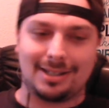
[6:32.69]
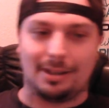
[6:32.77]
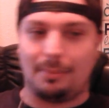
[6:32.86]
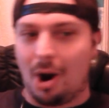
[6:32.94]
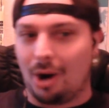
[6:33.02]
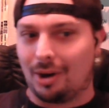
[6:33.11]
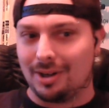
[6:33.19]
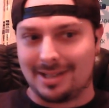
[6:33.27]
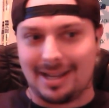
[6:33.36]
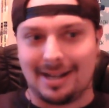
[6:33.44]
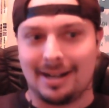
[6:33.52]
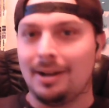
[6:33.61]
Lamar is
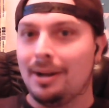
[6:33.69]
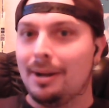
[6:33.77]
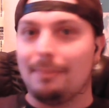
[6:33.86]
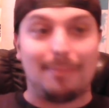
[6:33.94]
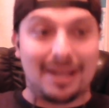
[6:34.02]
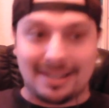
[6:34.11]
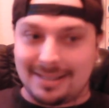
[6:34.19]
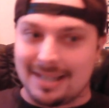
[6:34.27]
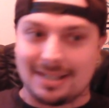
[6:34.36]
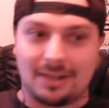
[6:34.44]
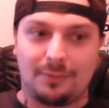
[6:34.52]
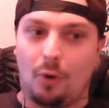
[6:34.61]
in
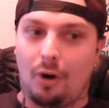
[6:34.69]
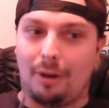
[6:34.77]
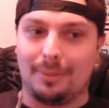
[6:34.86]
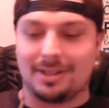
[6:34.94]
midseason form